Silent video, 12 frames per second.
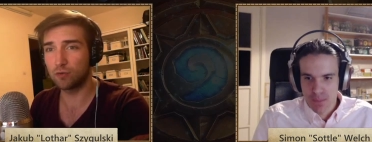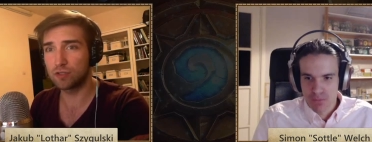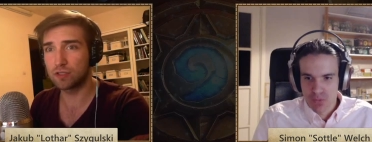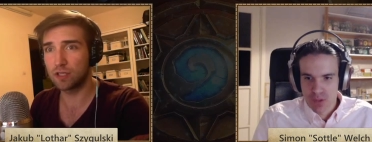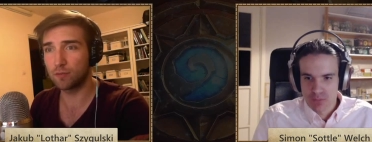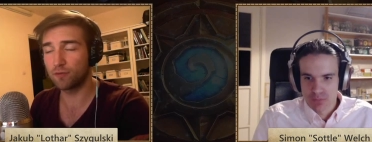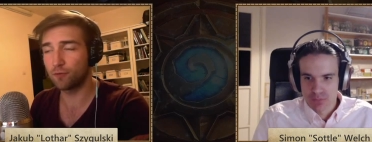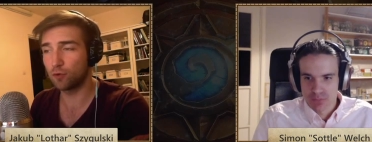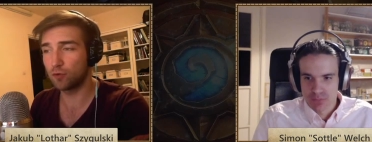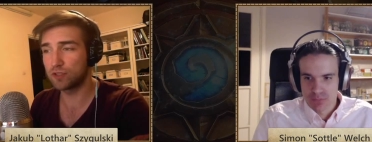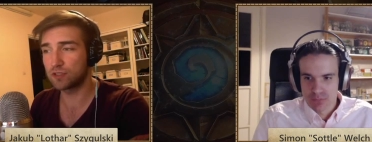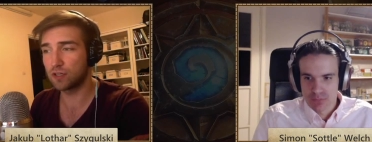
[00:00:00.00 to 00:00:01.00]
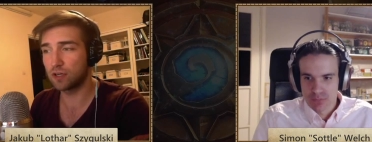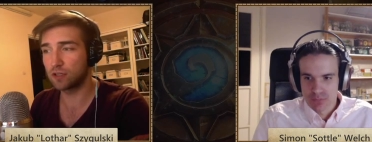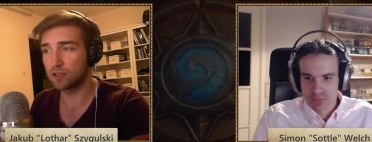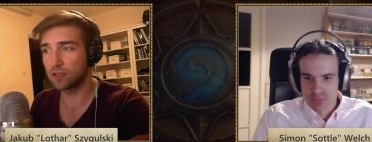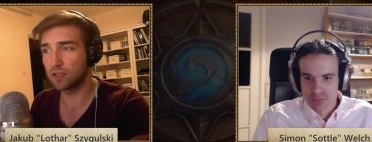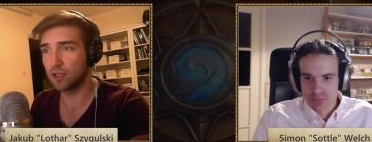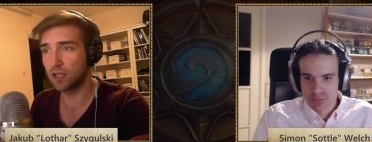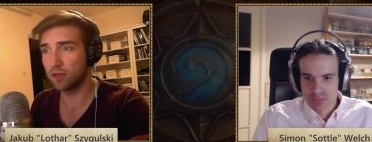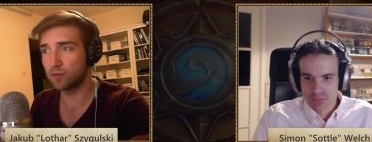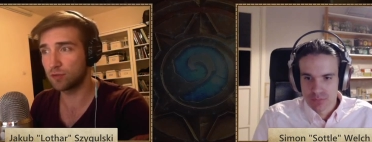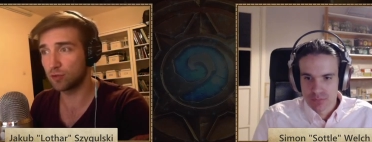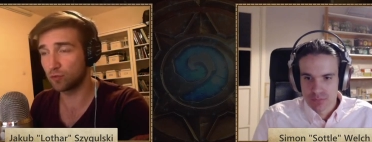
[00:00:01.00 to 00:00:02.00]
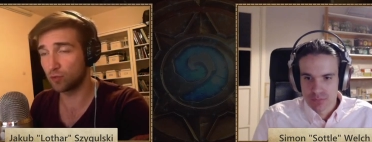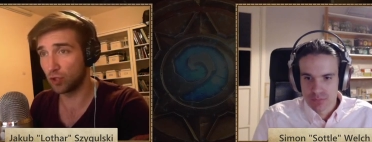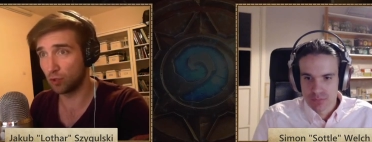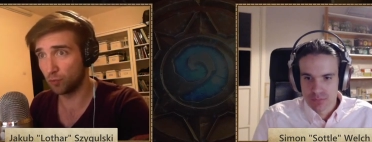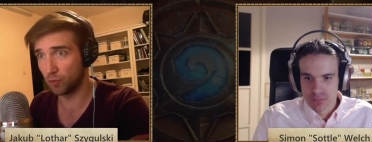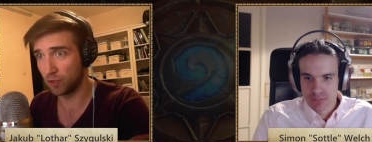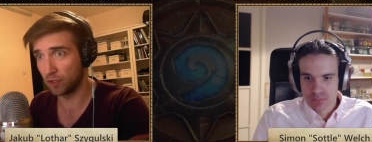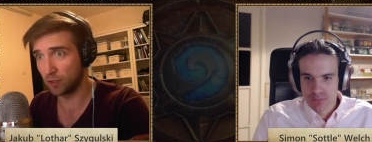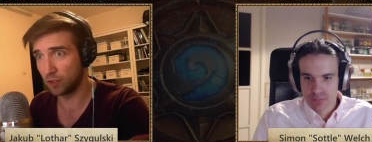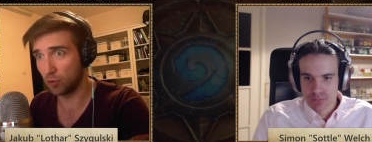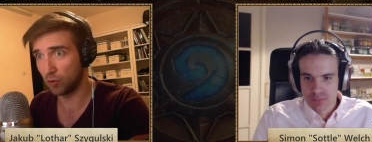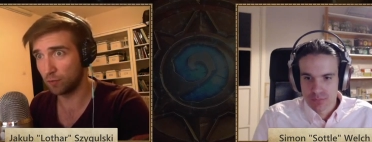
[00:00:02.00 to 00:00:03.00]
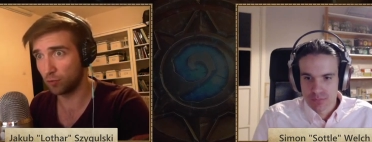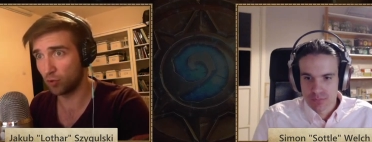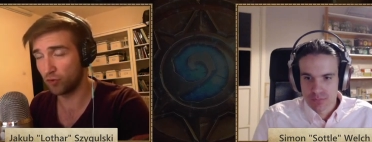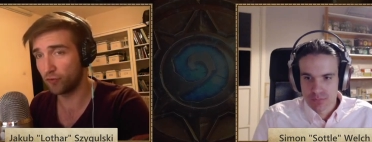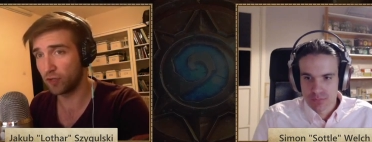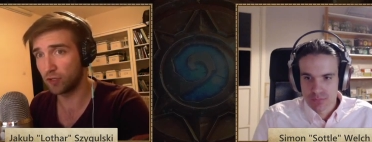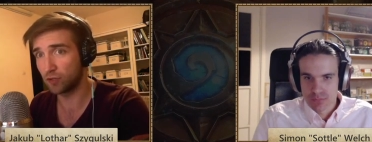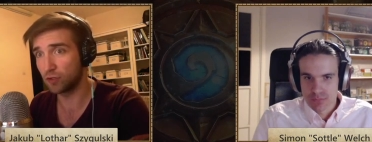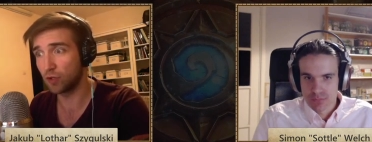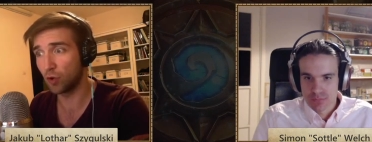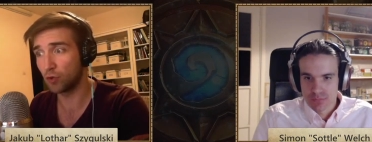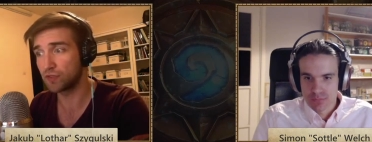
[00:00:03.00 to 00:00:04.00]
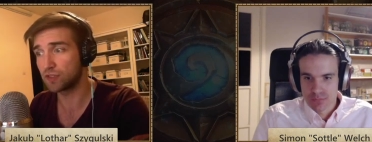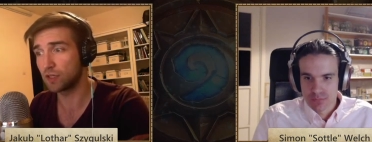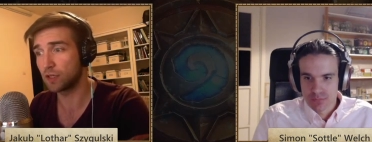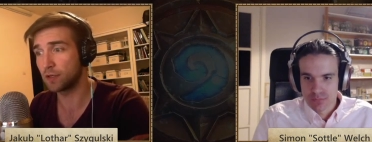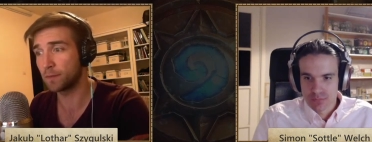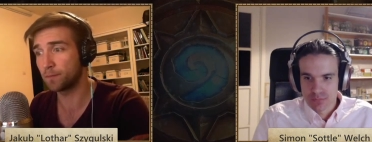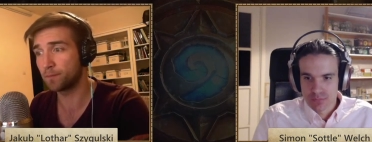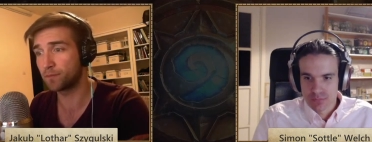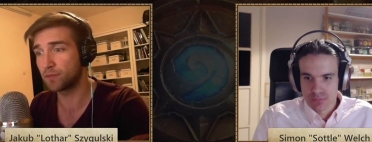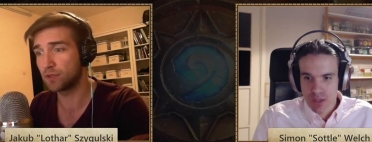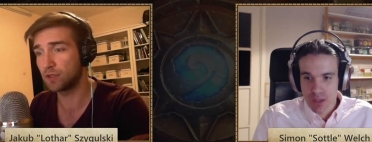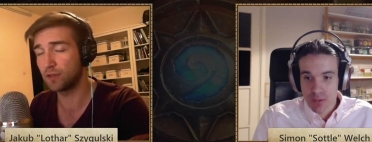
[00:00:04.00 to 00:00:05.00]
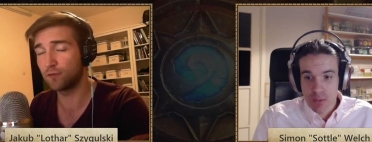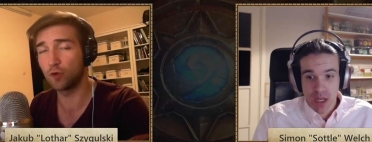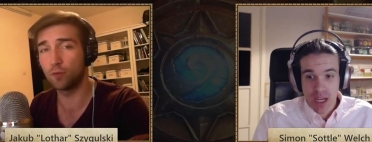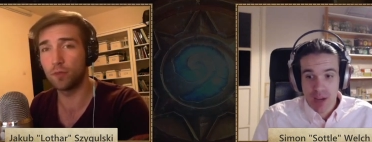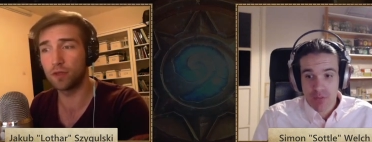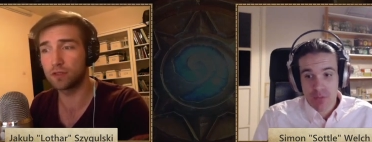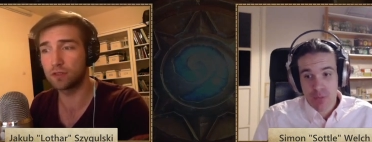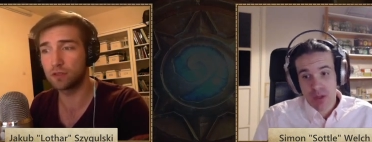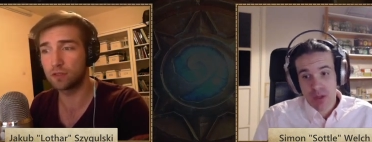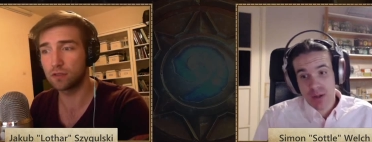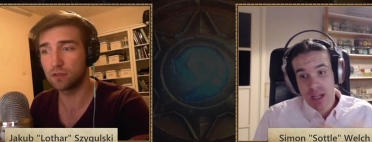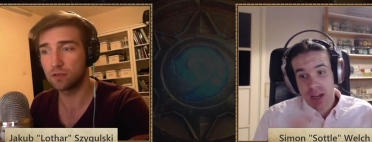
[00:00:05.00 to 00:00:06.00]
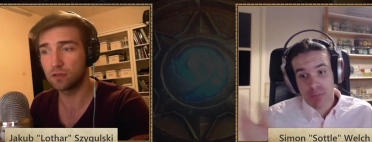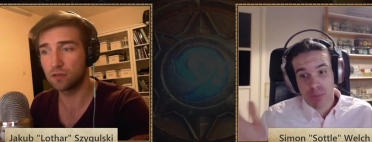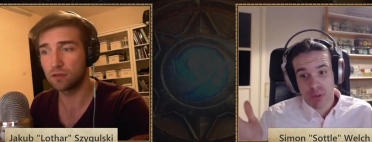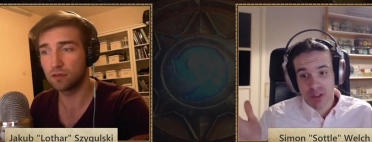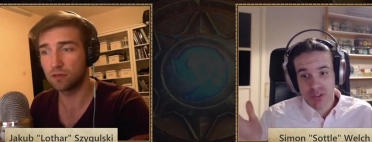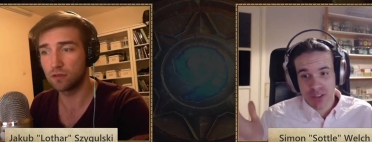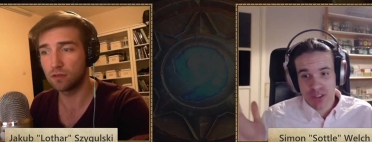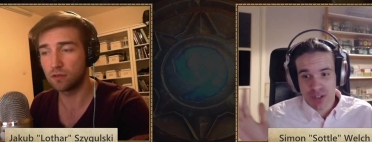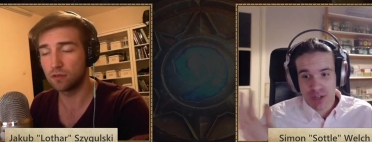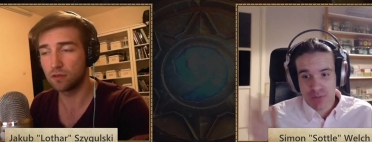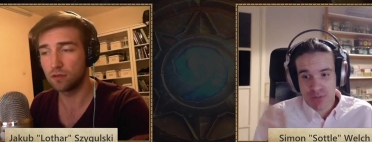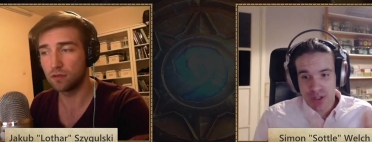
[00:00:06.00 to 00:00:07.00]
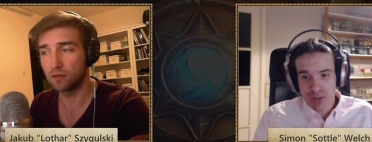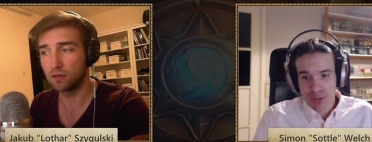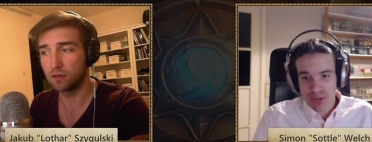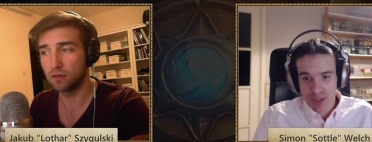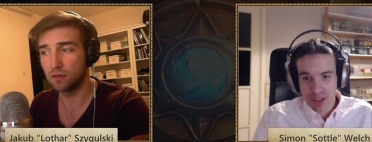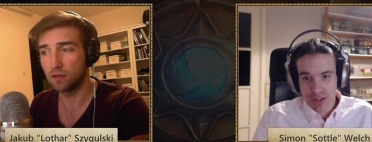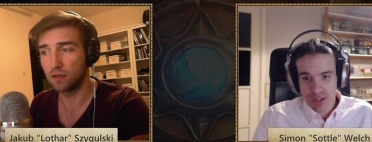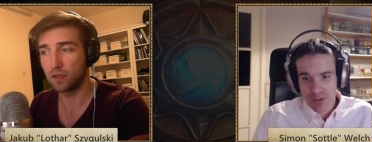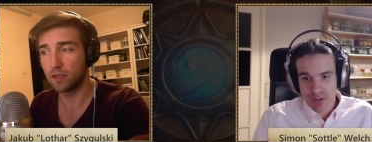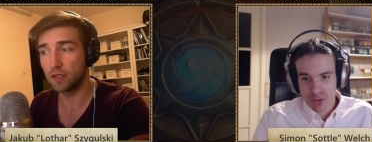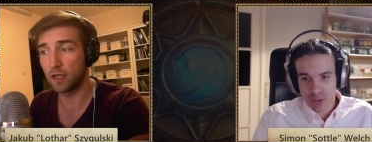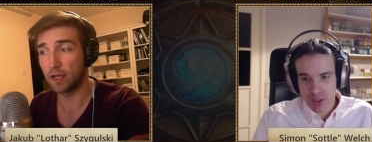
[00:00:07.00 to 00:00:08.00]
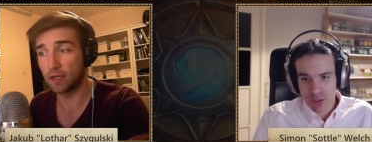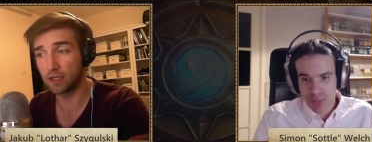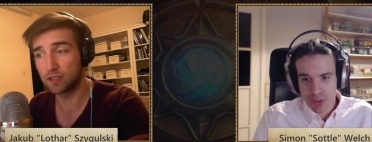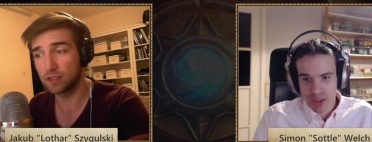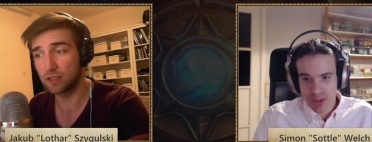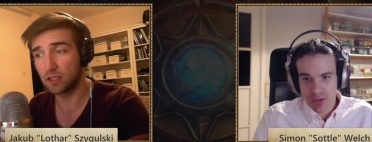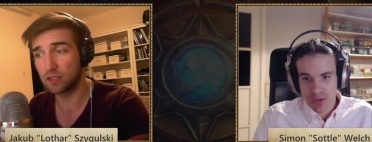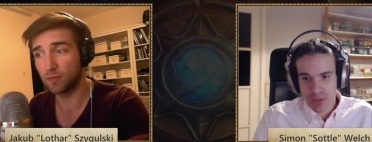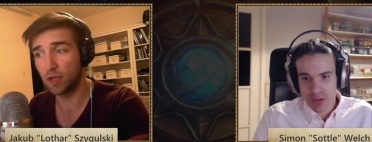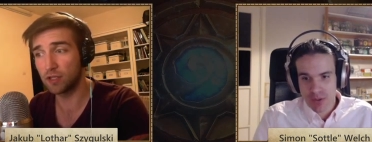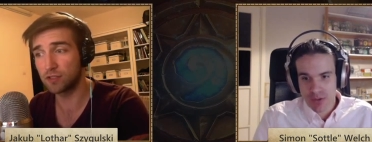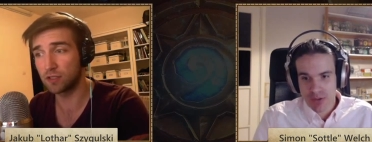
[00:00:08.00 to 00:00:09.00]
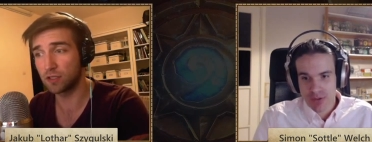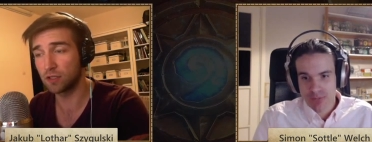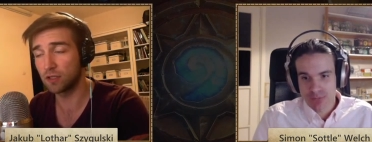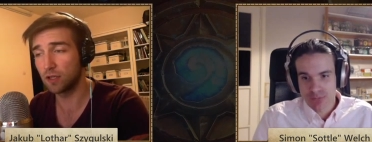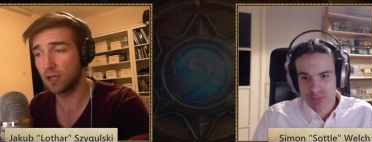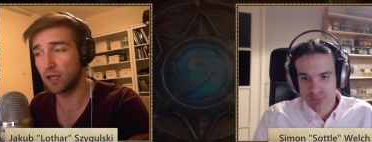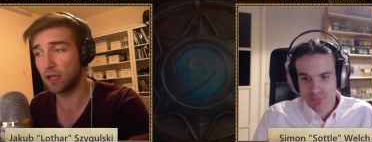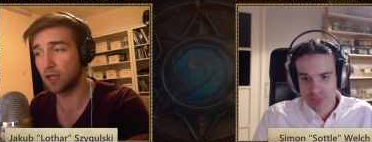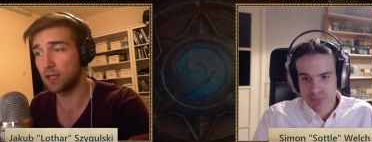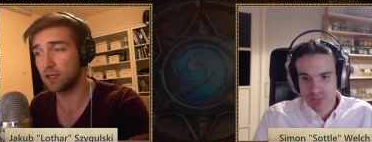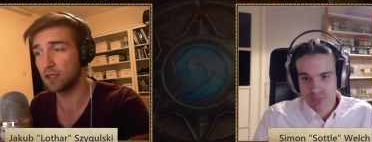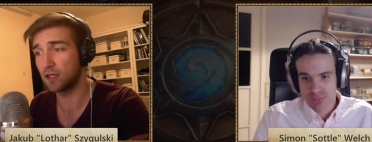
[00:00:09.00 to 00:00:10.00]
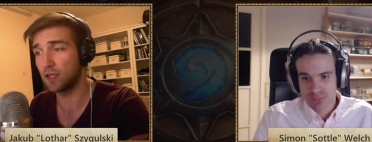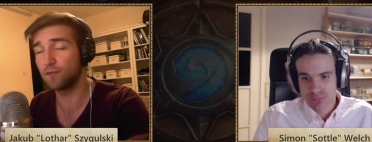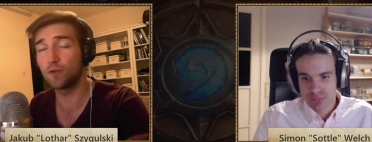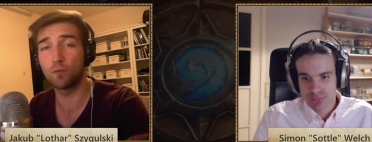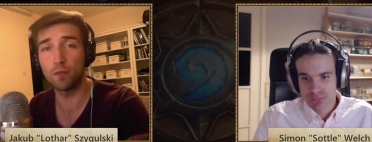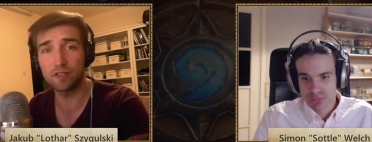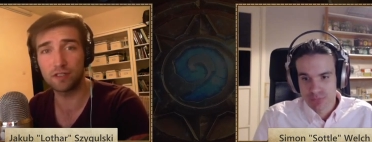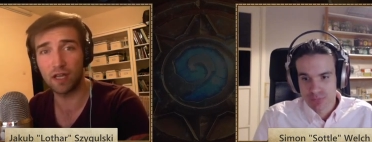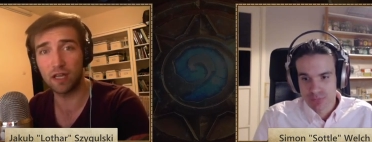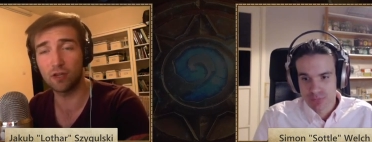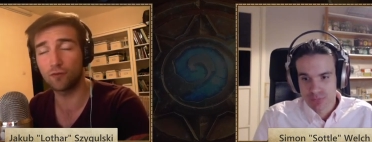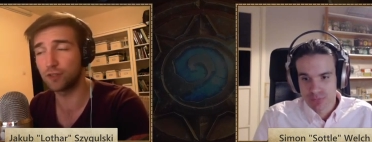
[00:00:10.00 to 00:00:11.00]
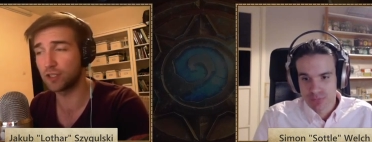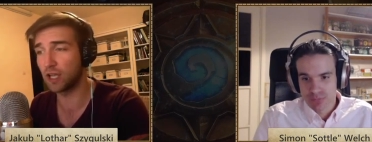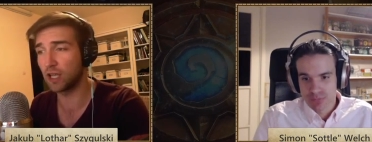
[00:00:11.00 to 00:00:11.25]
Speaker 1: can we say before we start the games? Because we'll be going briefly into those. Um, I mean, we have missed...
Speaker 2: we have Priest in grand finals, right? That's a talk. Yeah, that's that's, that's amazing.
Speaker 1: Mm. And if you missed any of the